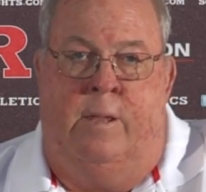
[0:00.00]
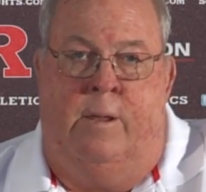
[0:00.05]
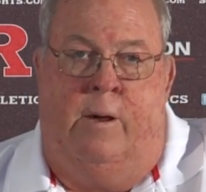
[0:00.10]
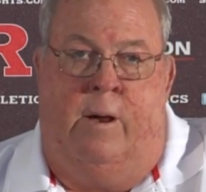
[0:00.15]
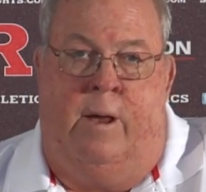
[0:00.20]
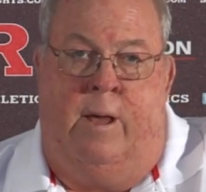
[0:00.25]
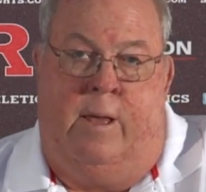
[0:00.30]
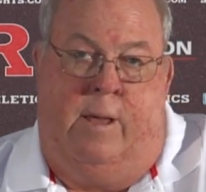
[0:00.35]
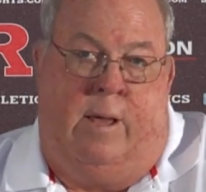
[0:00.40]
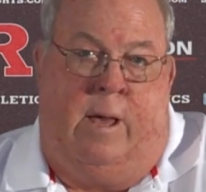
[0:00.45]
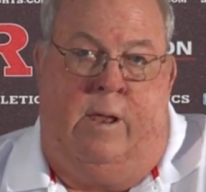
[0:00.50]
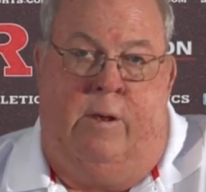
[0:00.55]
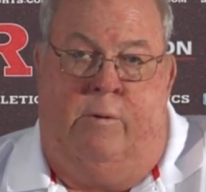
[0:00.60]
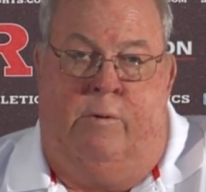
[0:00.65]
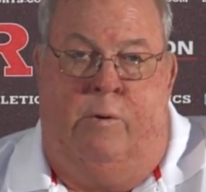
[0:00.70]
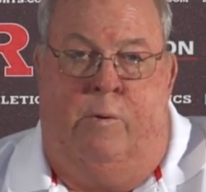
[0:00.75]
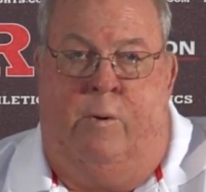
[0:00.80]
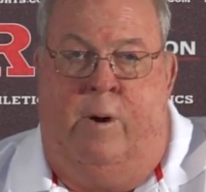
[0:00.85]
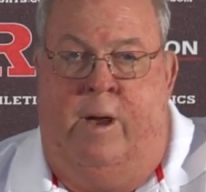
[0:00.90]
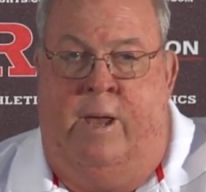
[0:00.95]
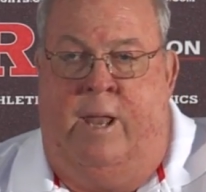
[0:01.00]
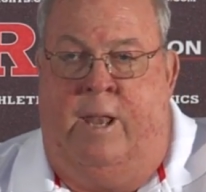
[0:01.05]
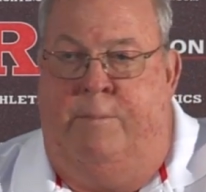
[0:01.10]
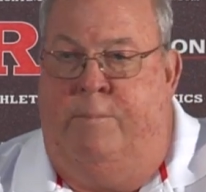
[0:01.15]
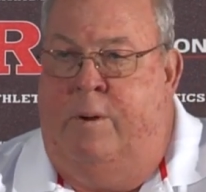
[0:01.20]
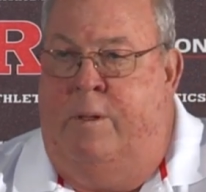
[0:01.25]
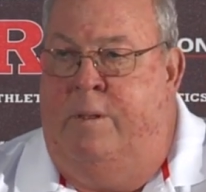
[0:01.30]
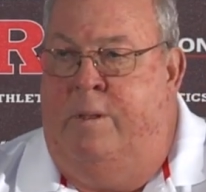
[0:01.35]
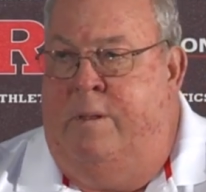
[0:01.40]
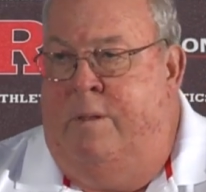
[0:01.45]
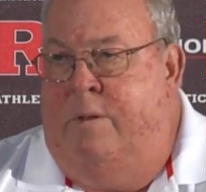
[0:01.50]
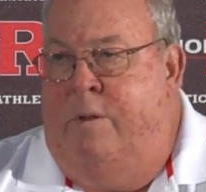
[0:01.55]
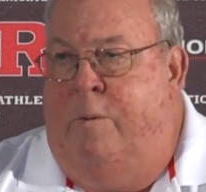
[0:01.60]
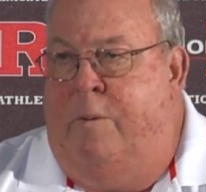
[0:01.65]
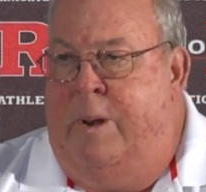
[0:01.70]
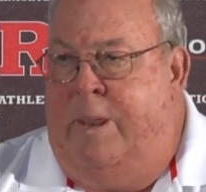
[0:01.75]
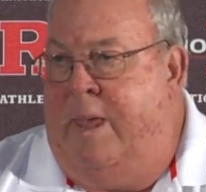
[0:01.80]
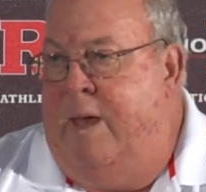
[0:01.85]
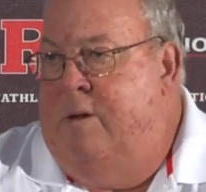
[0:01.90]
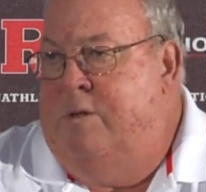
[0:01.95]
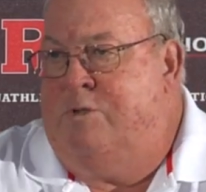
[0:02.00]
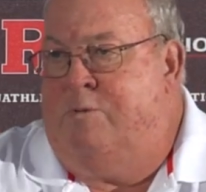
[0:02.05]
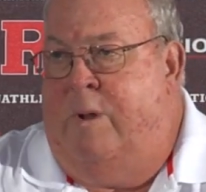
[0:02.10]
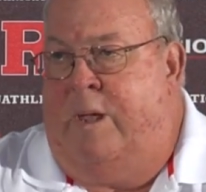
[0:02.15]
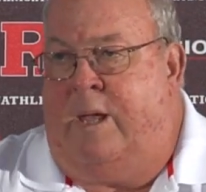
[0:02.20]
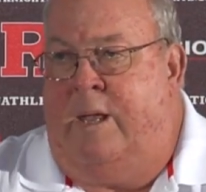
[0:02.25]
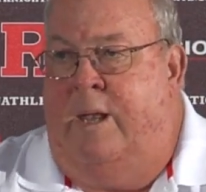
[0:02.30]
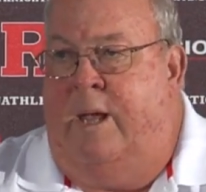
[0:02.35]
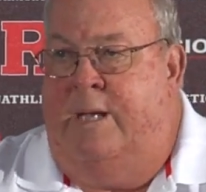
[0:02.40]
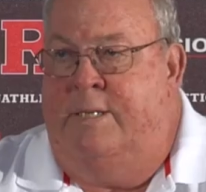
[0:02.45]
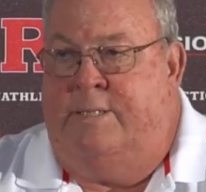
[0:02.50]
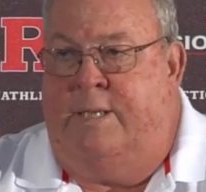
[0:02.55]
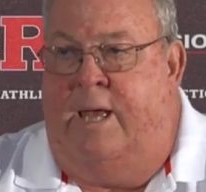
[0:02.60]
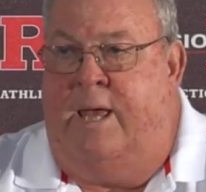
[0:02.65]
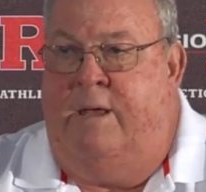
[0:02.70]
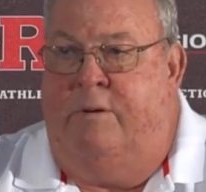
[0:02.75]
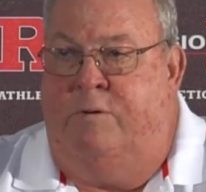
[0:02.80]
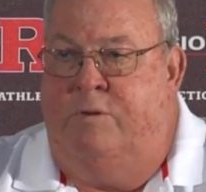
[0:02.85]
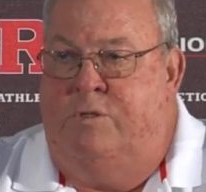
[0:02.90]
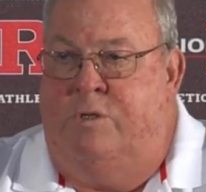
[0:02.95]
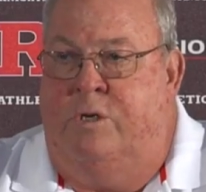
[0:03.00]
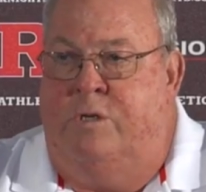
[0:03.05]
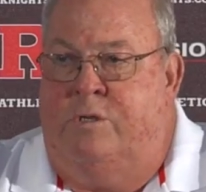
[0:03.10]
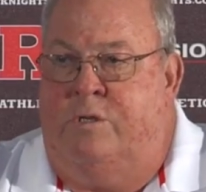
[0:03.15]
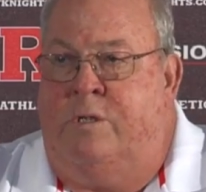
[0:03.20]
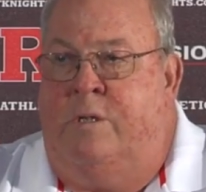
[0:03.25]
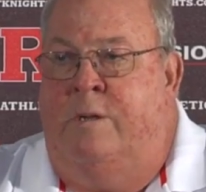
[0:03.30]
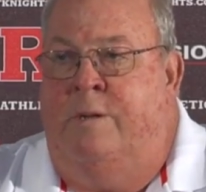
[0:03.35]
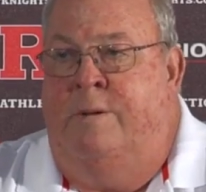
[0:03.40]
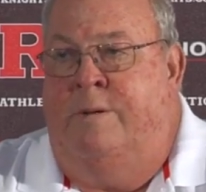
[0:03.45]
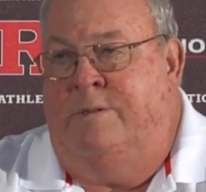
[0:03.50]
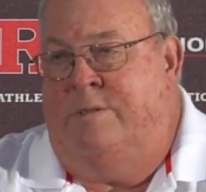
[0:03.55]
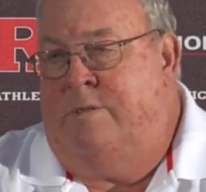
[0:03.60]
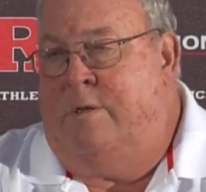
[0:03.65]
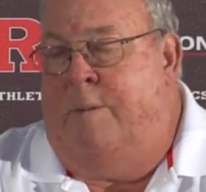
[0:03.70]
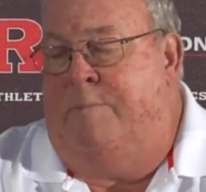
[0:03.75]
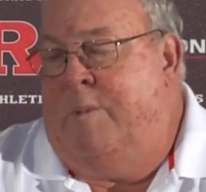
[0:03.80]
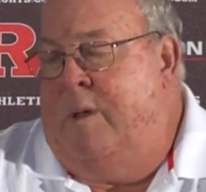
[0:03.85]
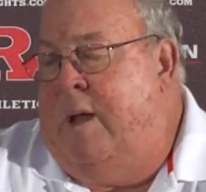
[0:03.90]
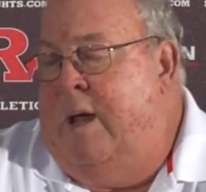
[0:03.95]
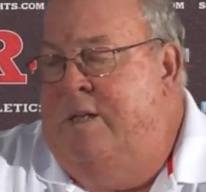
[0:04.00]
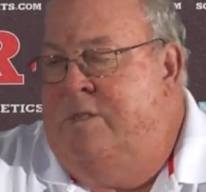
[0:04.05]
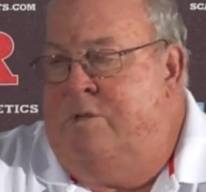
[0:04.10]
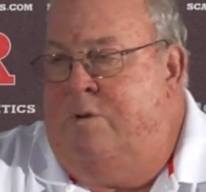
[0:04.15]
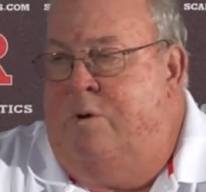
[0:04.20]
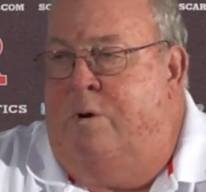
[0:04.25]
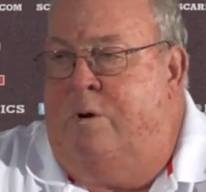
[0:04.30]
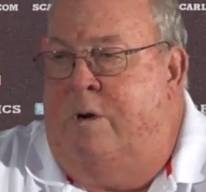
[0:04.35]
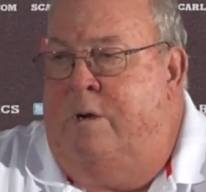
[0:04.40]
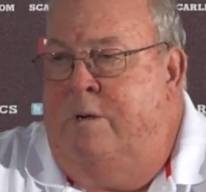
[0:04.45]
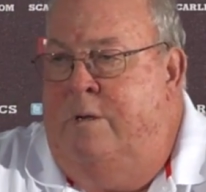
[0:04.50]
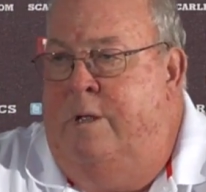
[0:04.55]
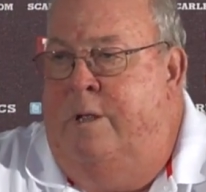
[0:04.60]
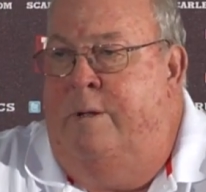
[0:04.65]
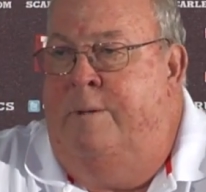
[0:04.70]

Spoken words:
I don't know why nobody else recognized that. It was just something I saw.